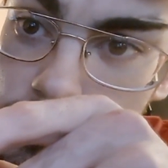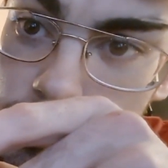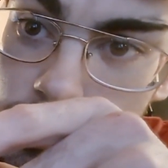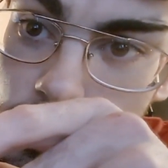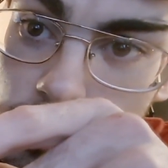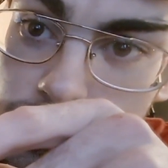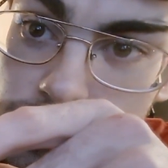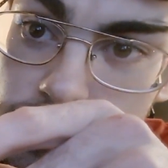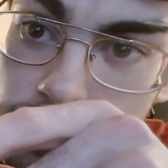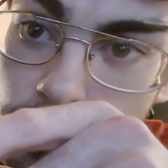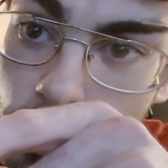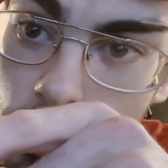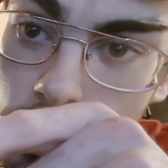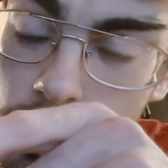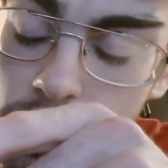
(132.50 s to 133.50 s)
charging
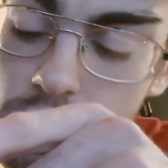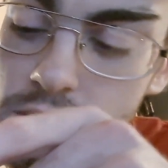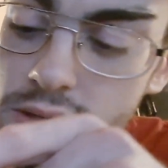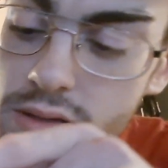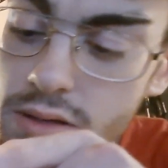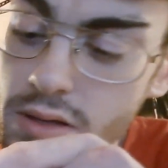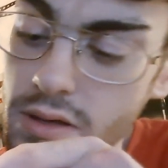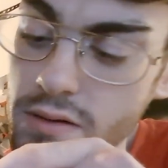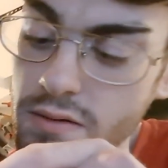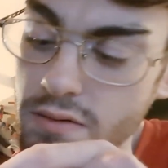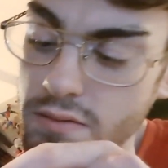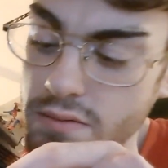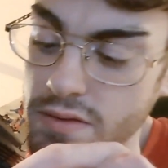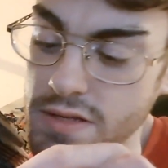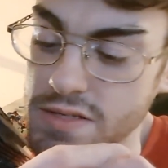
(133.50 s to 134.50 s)
port.
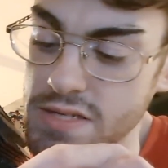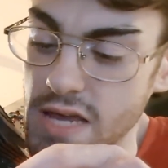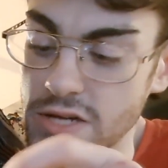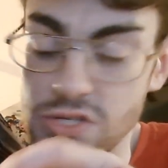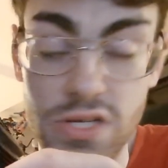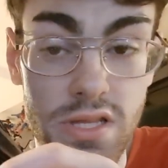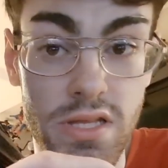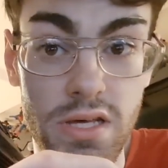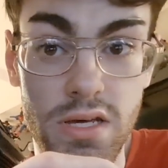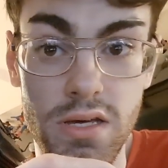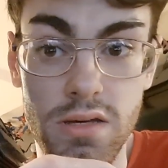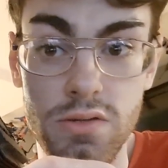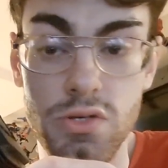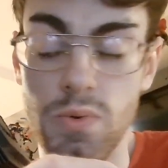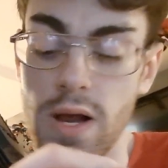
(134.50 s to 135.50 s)
This is actually
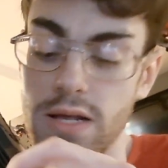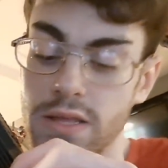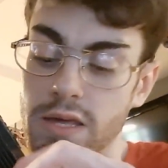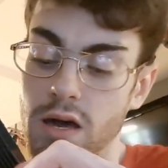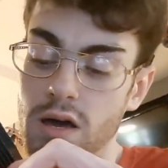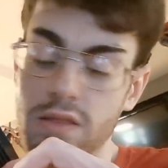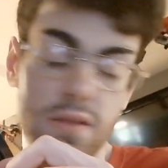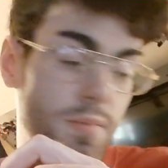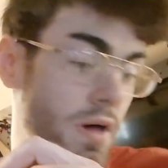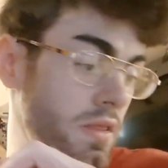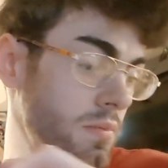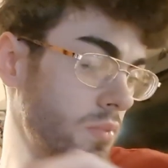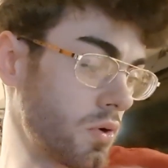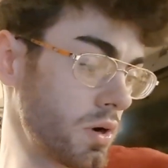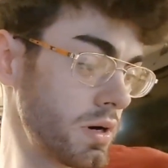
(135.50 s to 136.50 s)
directly on the
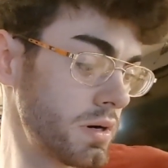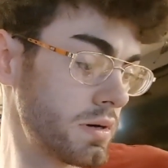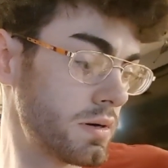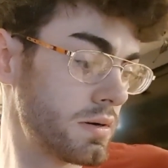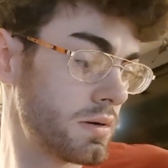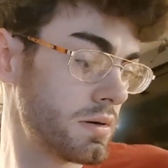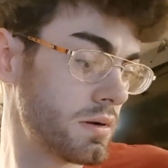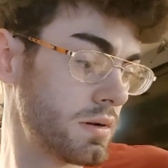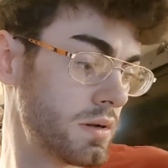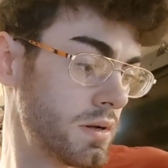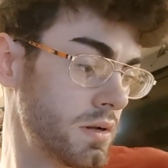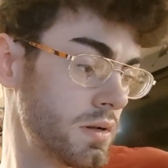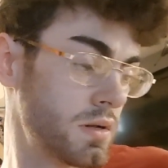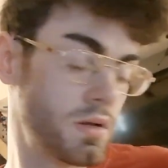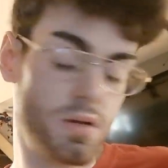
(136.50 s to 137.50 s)
motherboard.
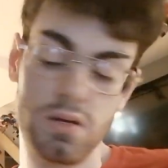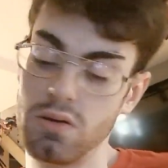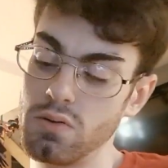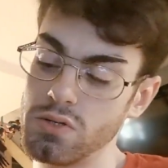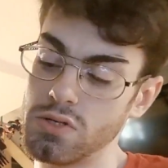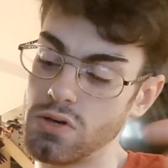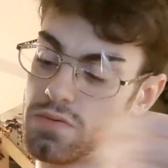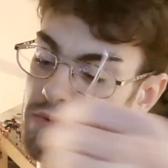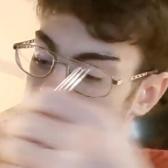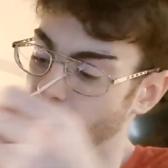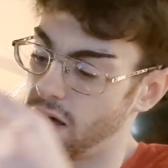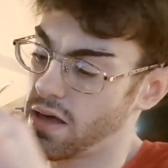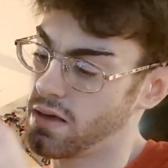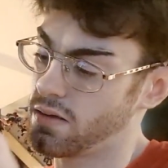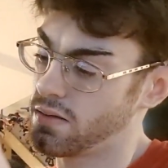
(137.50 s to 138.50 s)
So if
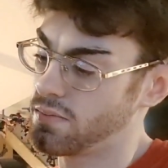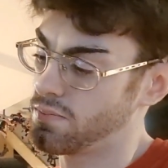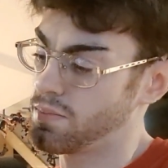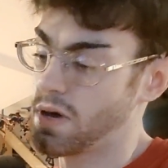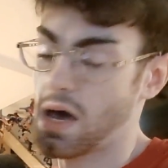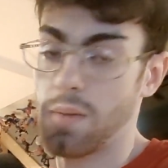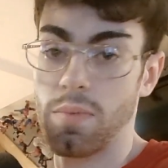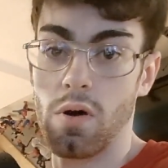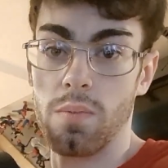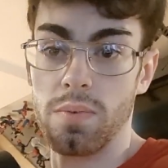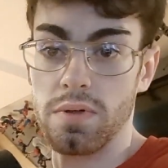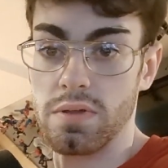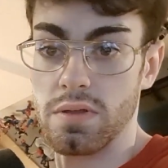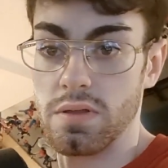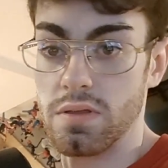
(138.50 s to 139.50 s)
I pop
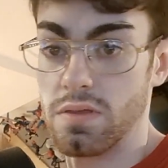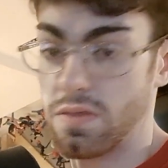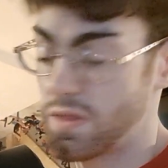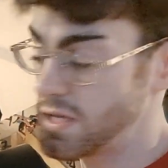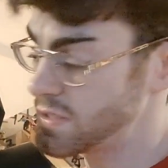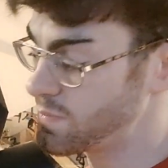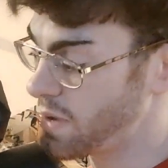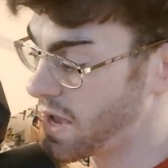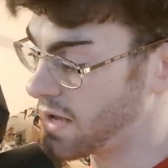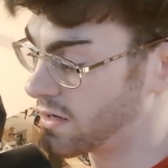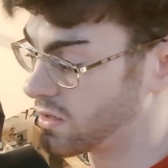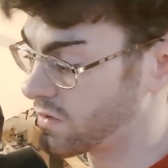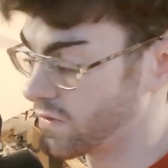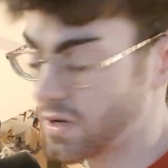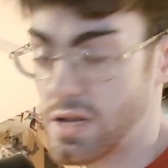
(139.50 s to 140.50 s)
open this
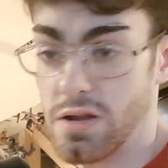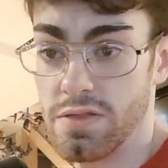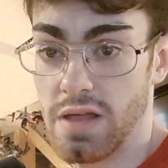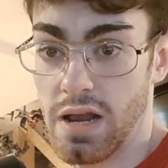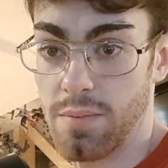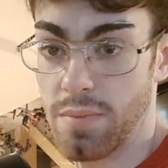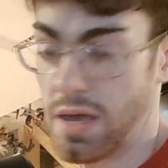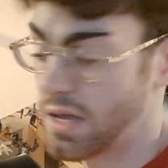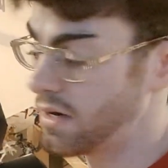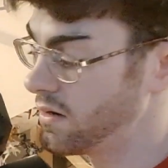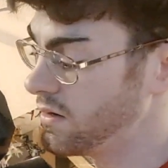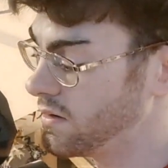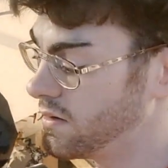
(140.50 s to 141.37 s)
panel over here that I made,